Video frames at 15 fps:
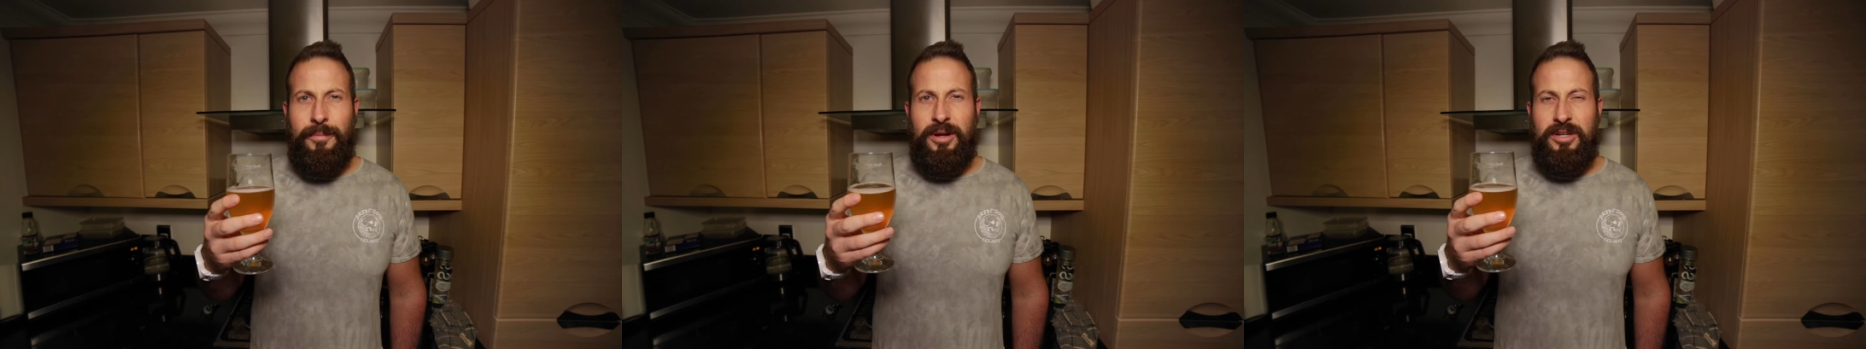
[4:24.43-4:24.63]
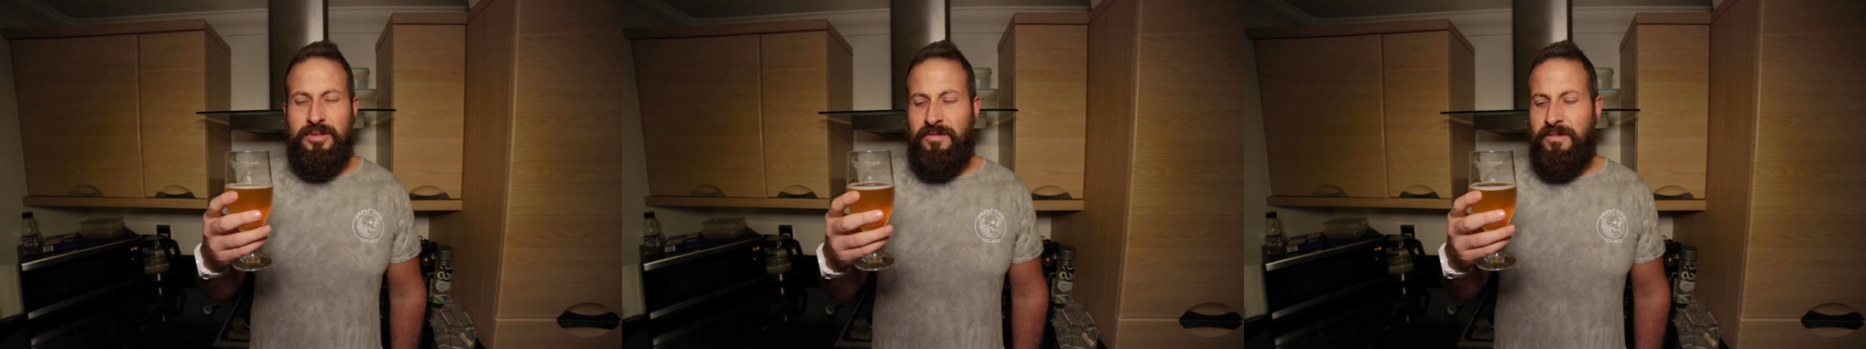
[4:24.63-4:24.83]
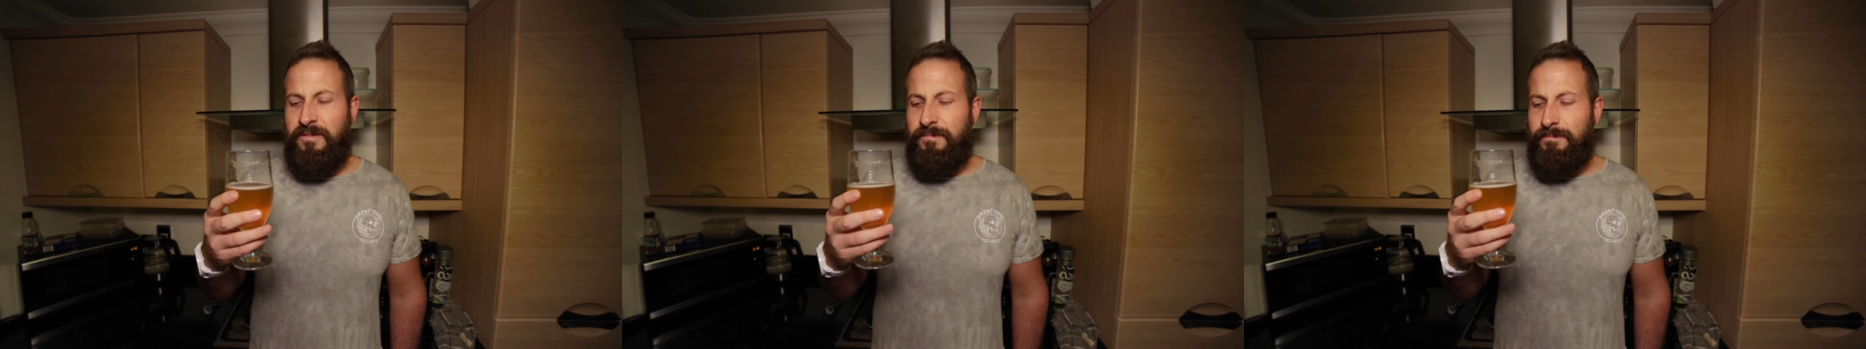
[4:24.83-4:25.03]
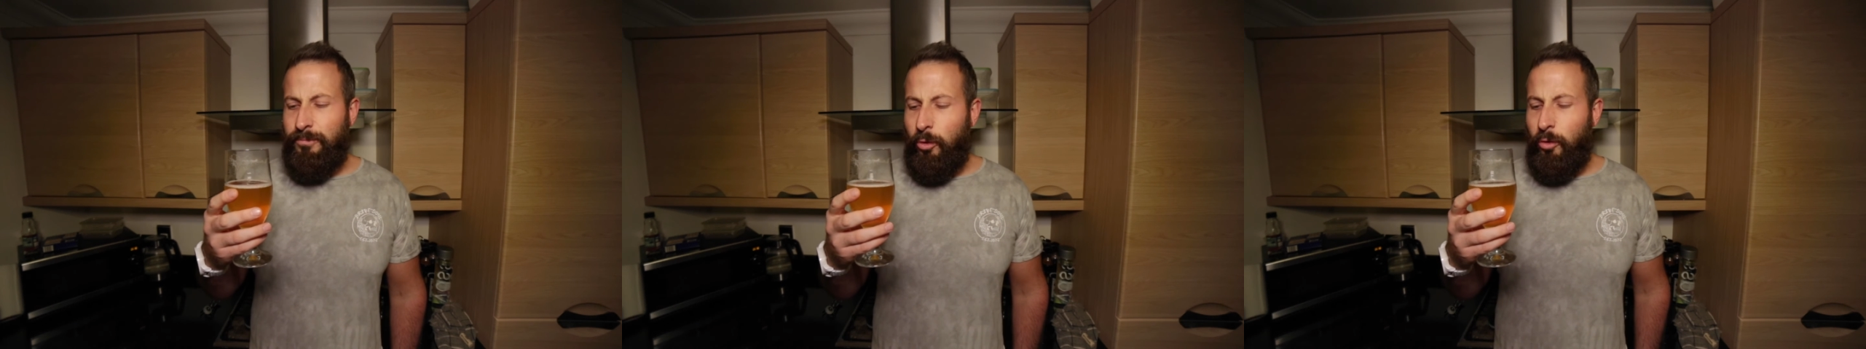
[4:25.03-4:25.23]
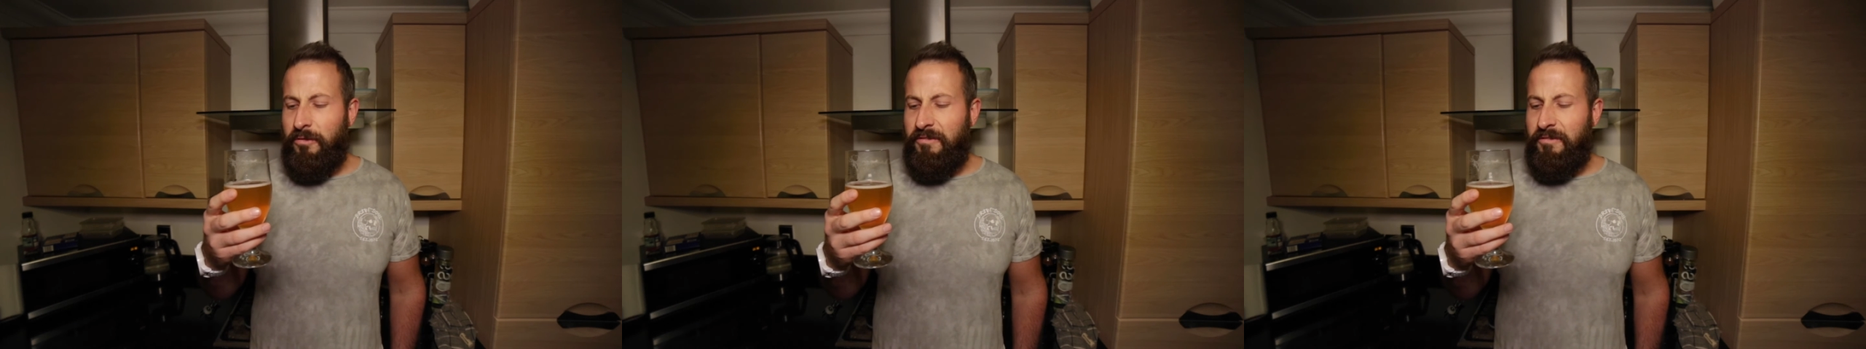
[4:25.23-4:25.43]
much
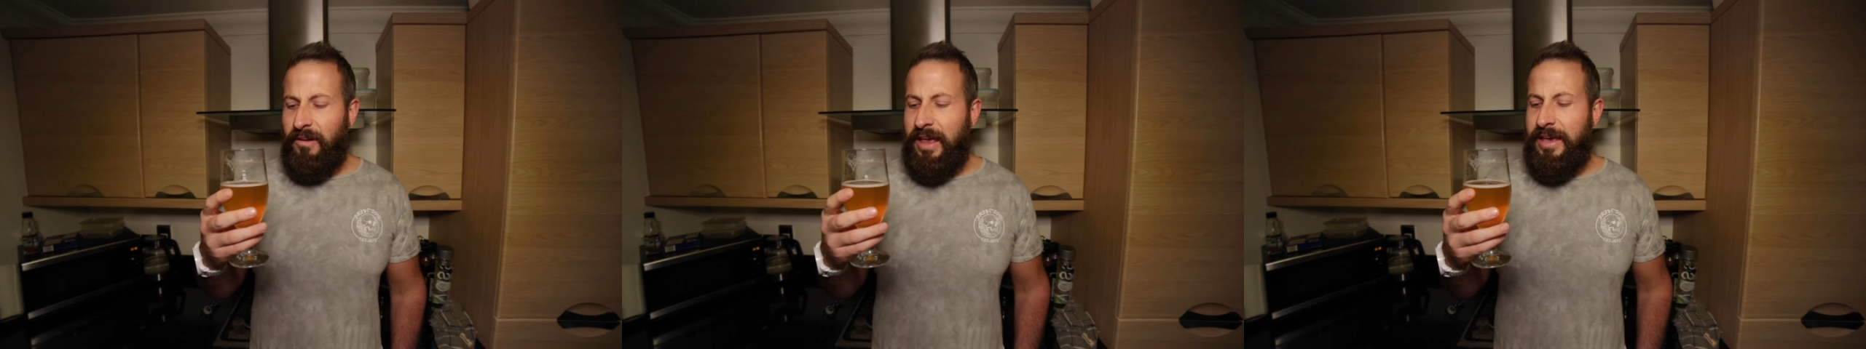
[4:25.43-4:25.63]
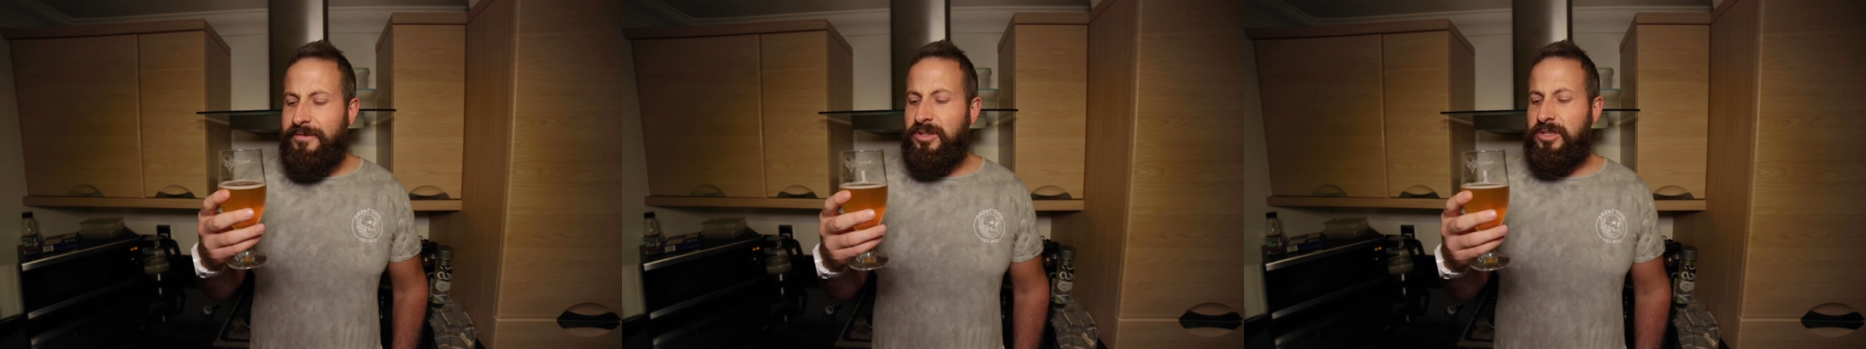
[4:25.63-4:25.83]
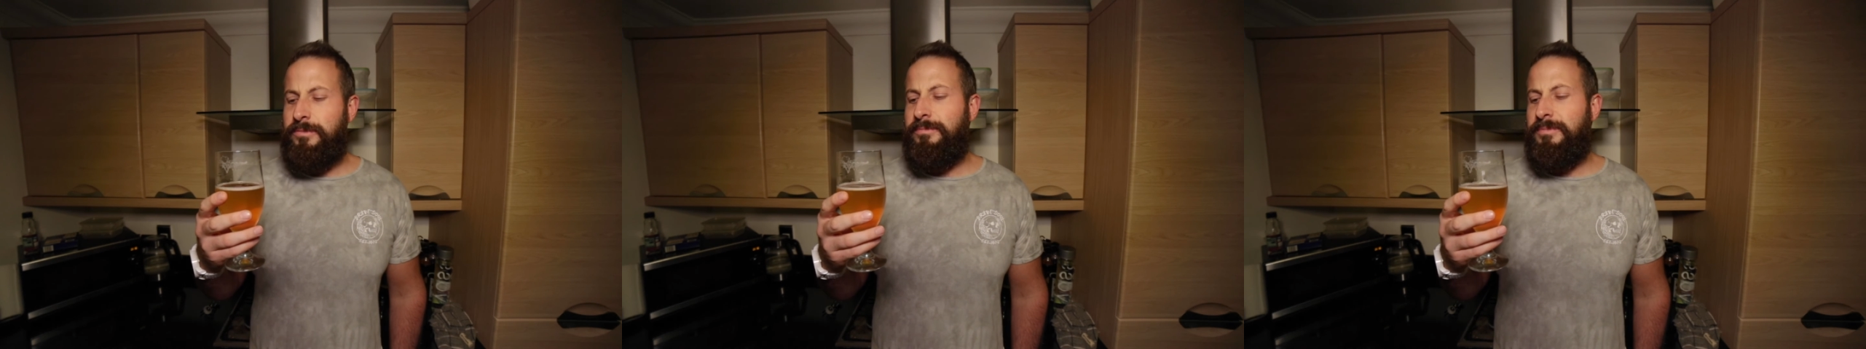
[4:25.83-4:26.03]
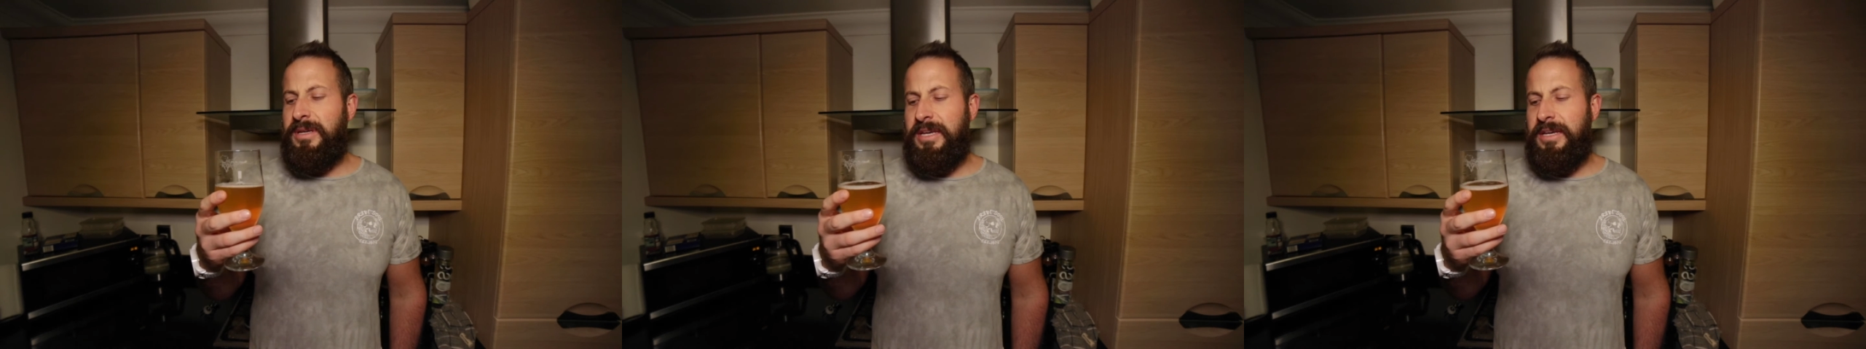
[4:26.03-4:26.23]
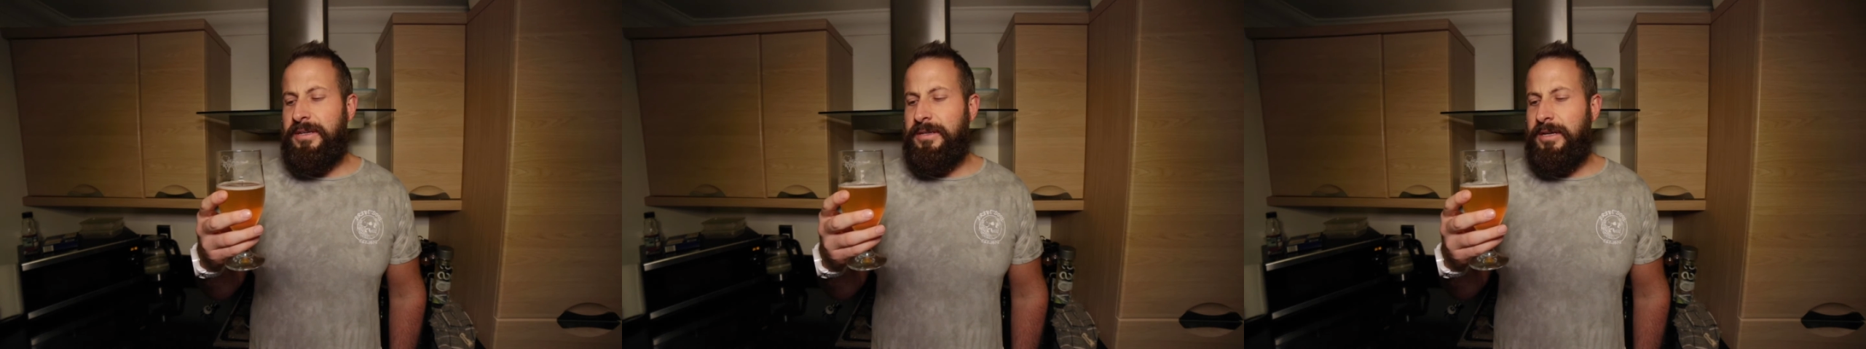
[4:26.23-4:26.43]
more flavoursome
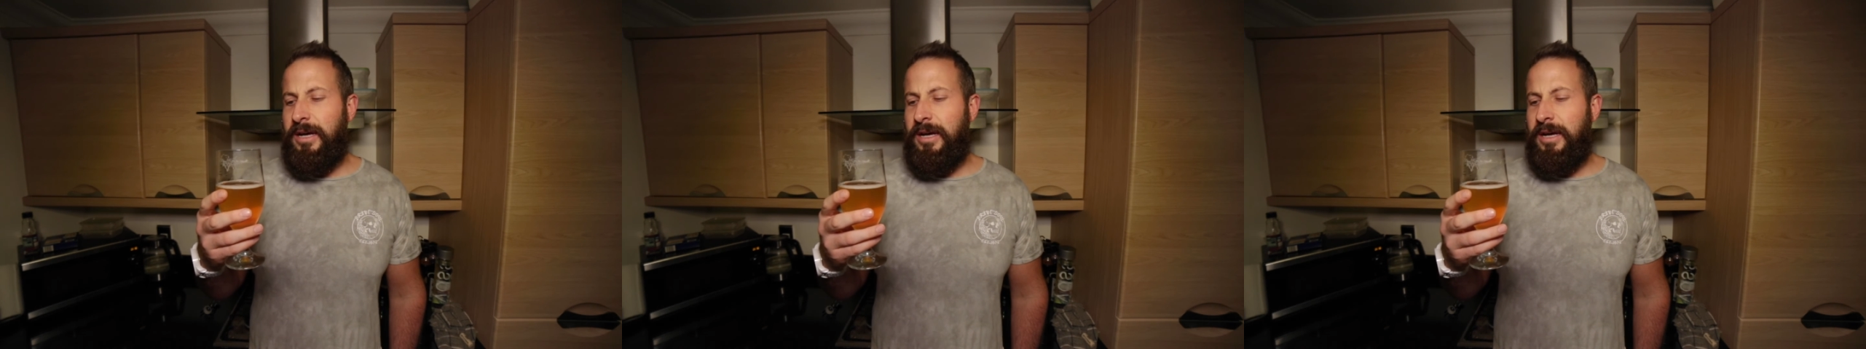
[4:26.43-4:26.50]
beer.